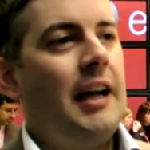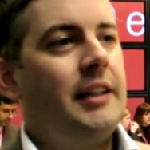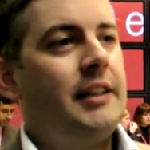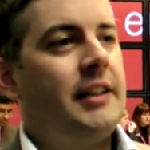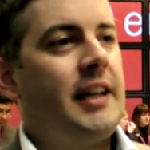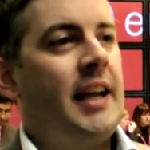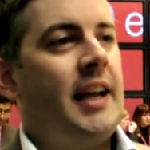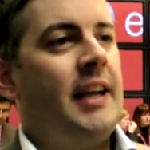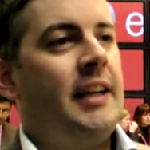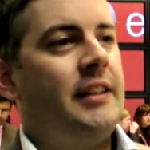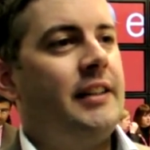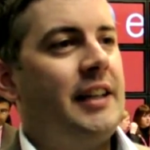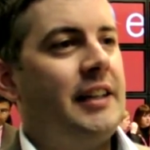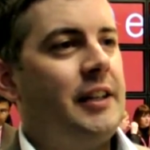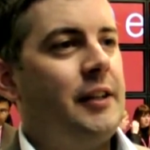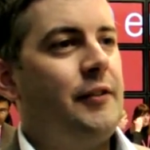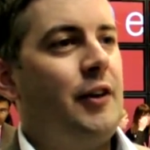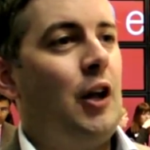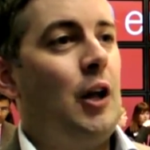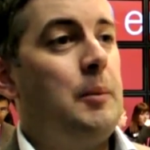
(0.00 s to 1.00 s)
change and
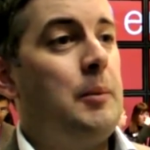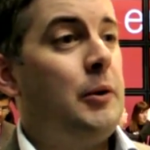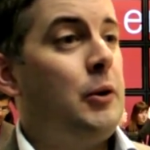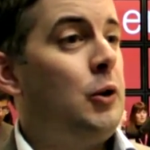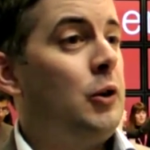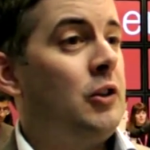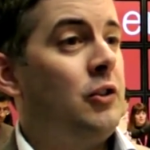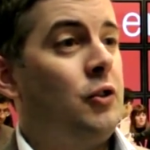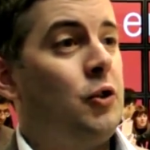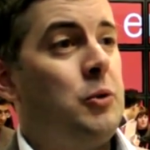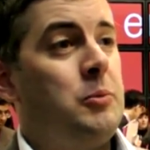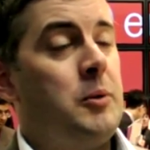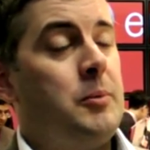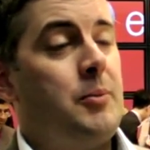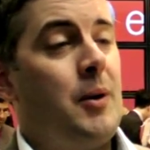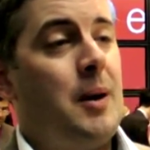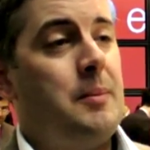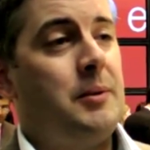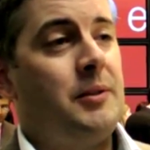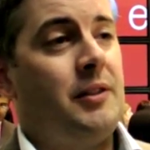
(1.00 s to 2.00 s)
develop a new consumer
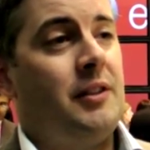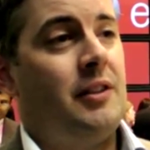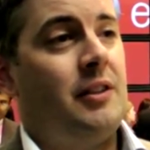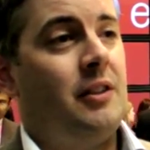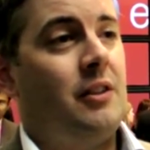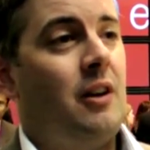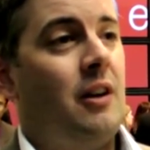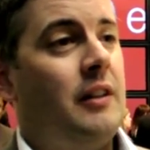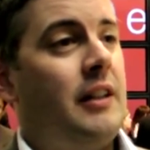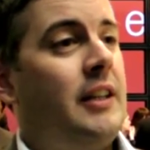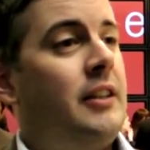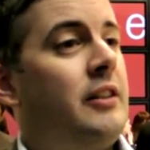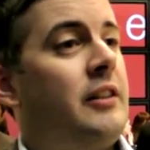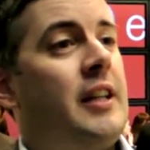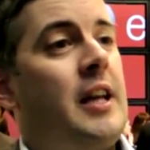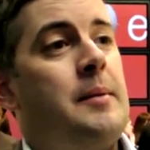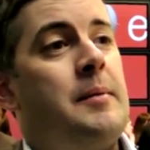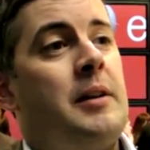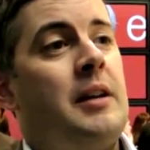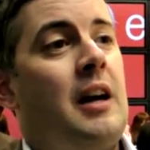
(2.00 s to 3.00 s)
proposition called
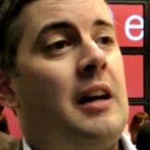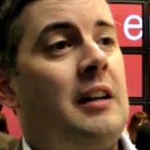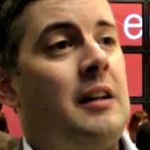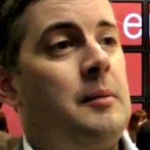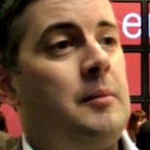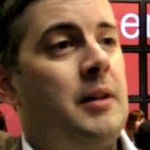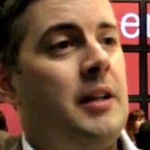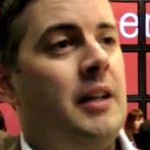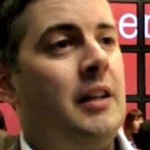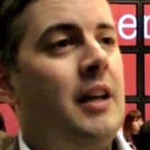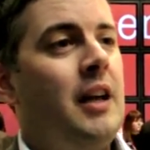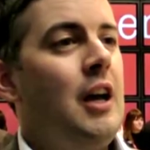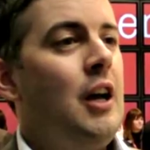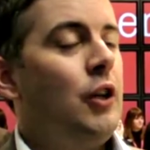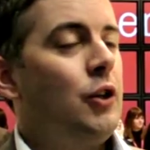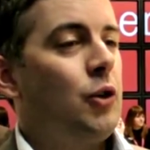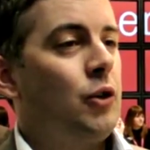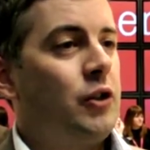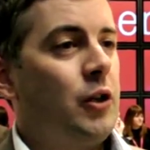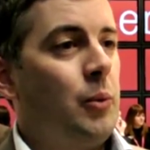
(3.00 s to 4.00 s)
Entertainment Unlimited.
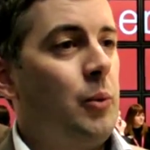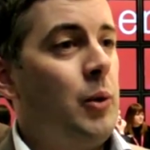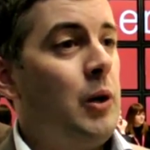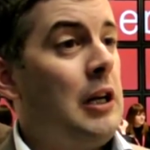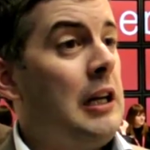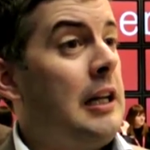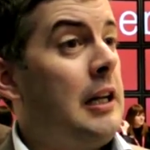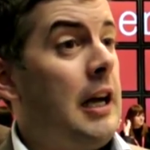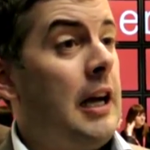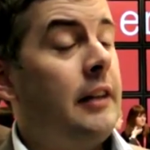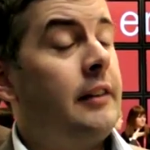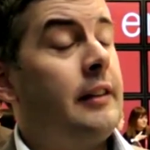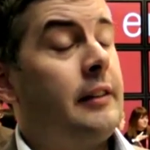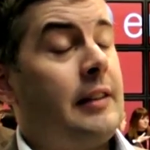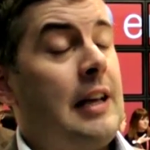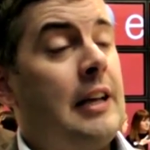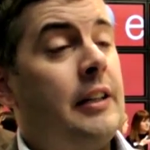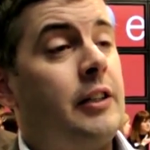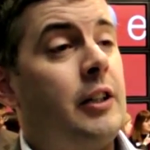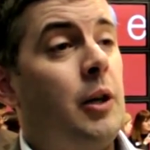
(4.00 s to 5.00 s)
So it's
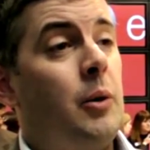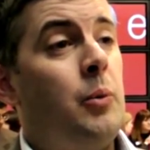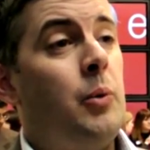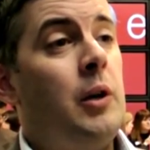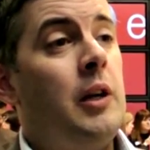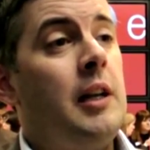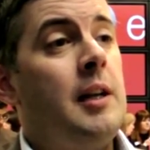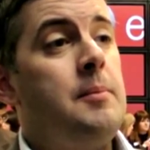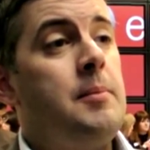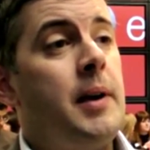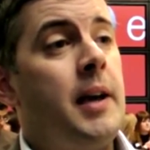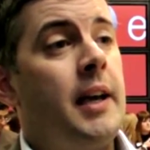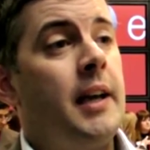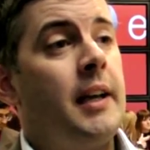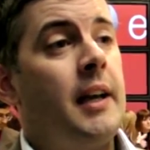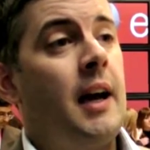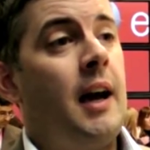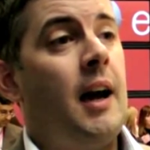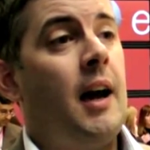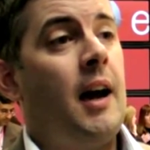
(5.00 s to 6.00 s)
actually a really big
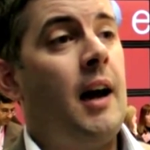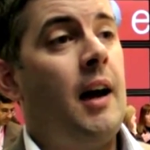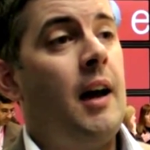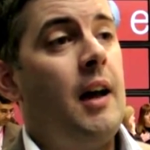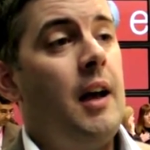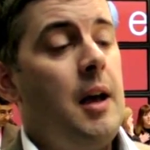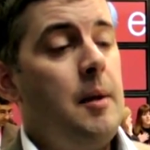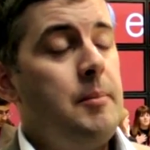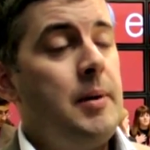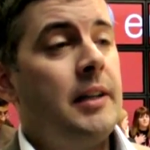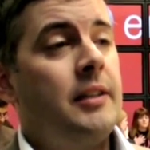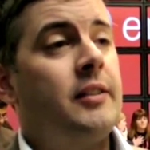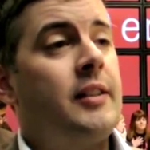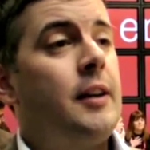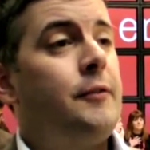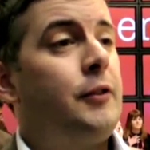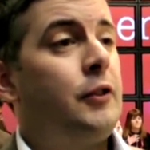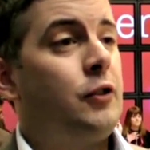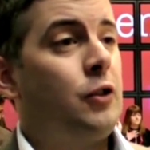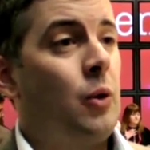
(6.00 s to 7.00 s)
step
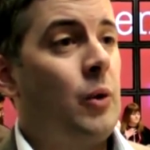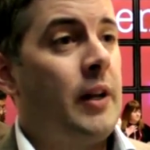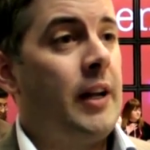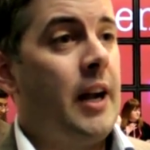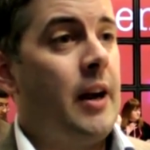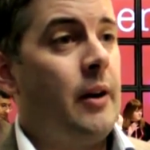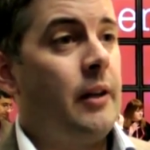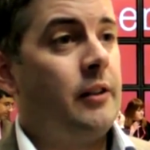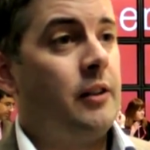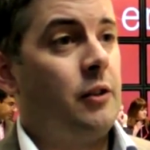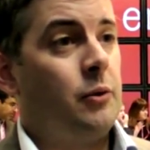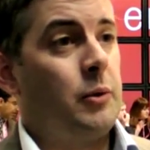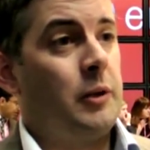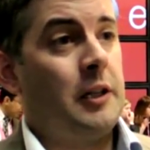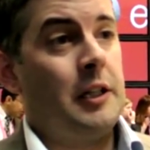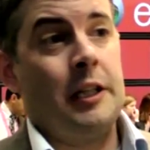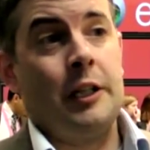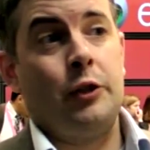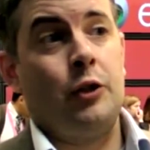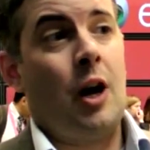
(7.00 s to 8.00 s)
for Sony Ericsson. So we're
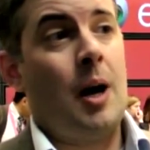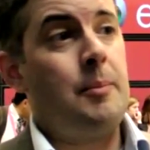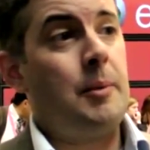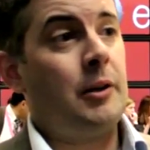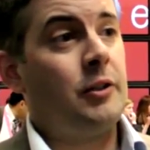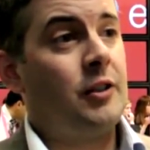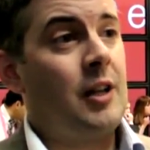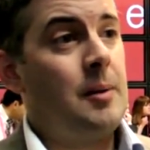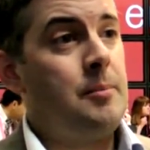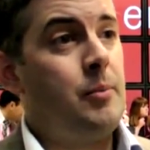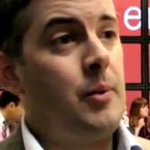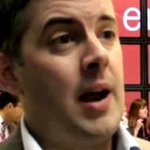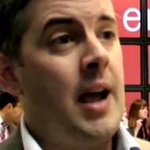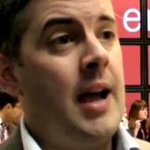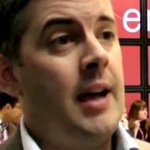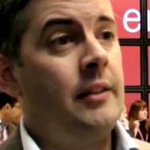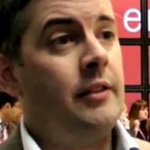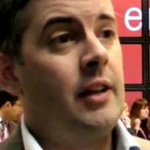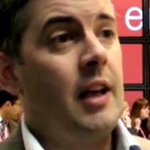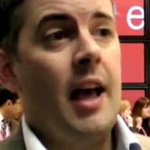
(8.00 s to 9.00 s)
going to drop our
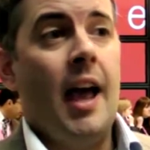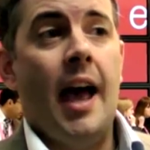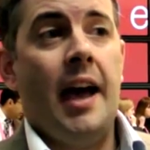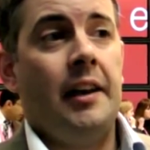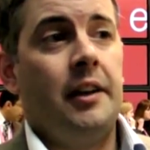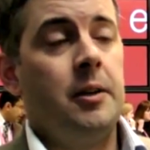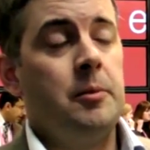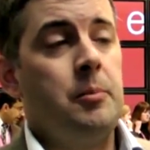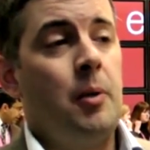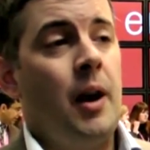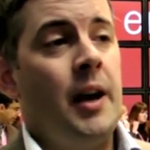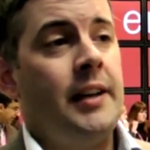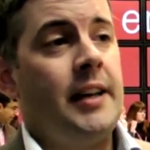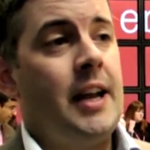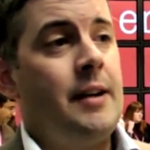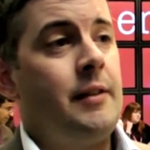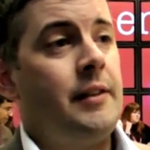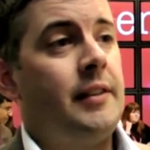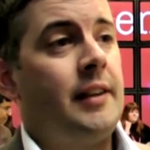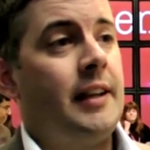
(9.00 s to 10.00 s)
sub-brands and combine
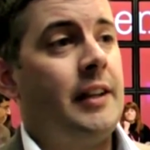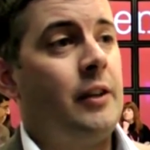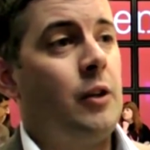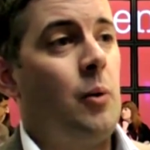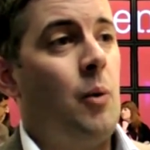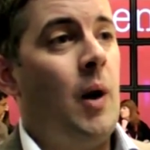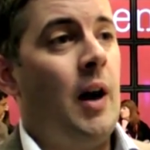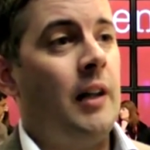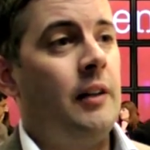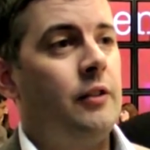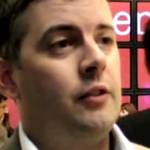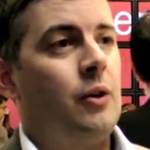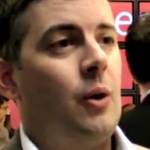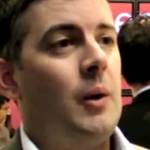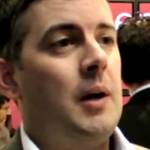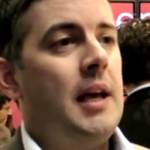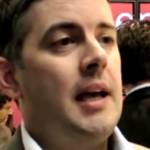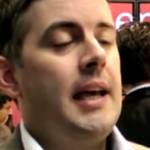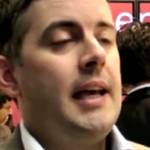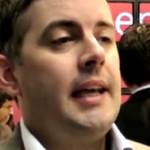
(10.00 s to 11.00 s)
everything into one. So
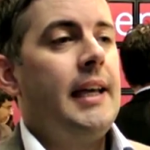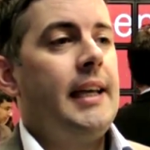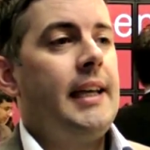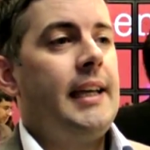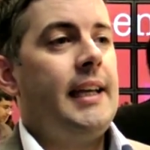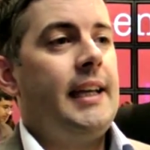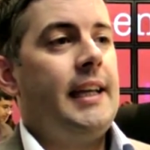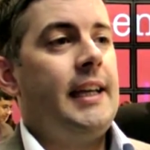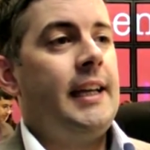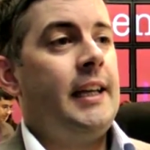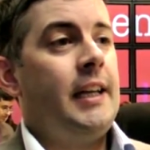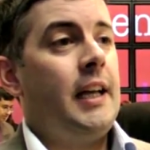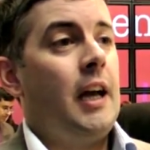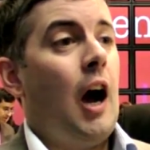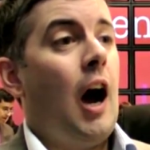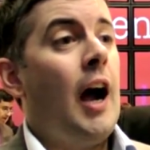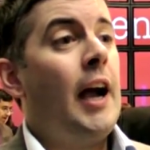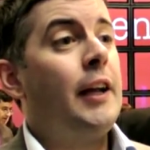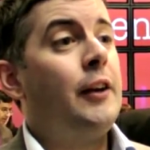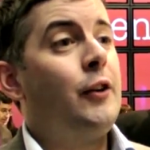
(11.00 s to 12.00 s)

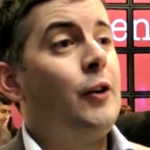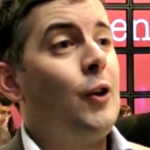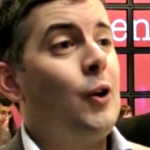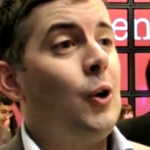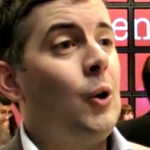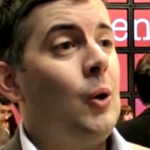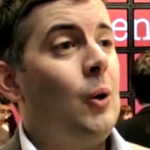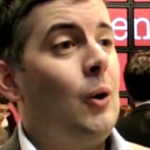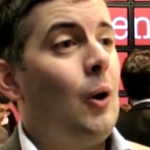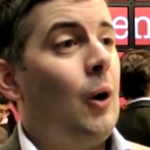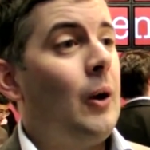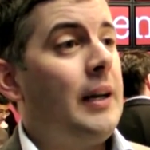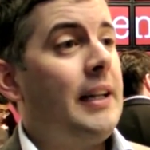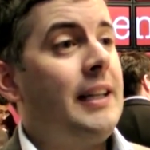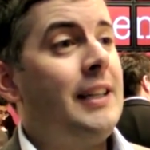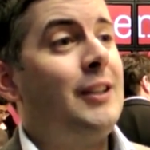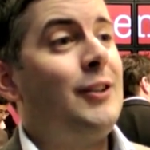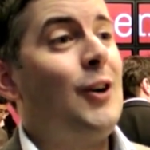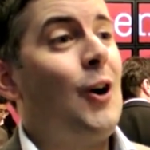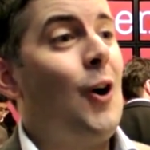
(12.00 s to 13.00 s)
Idou or
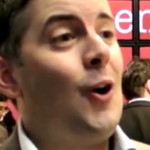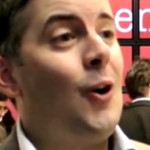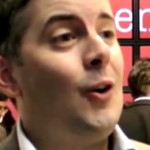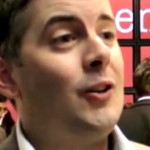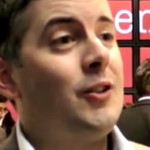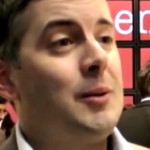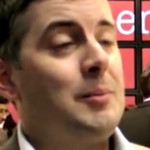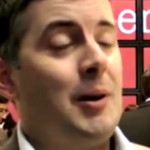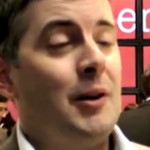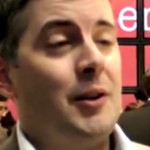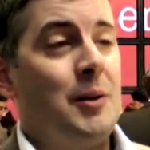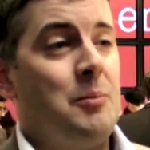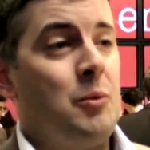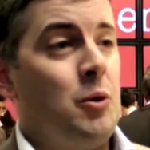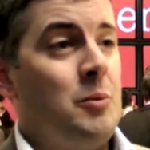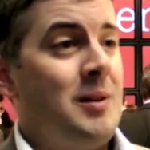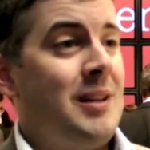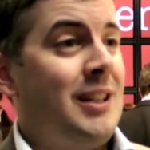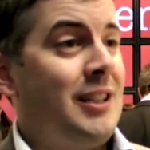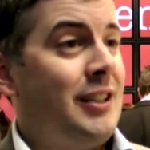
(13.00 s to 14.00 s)
Idou is about the
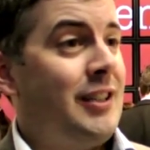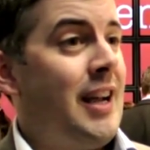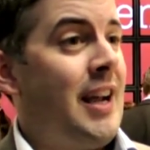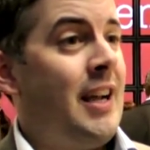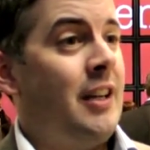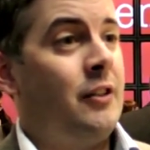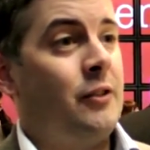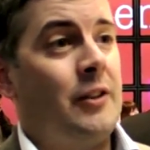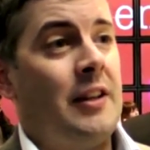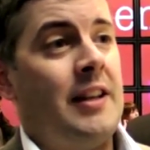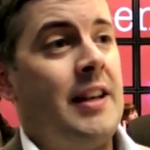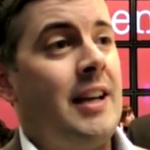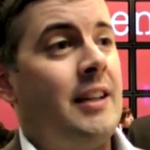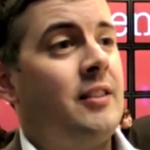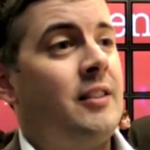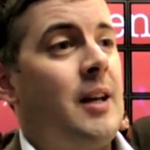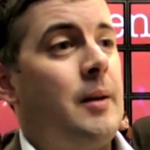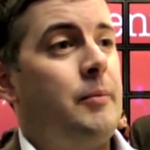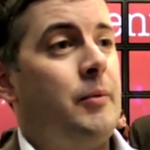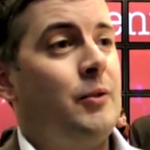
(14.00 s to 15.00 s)
movement and change for the next
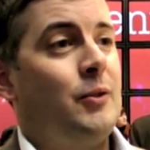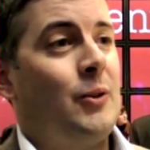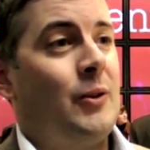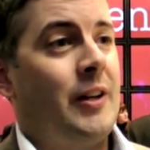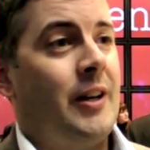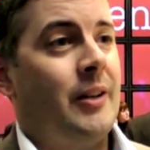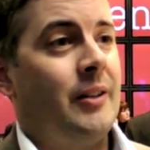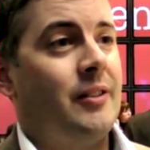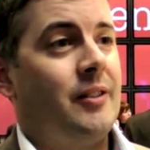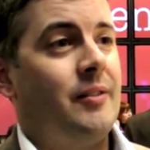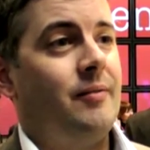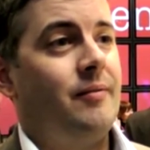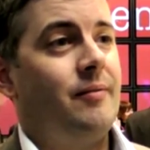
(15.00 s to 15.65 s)
step for Sony Ericsson.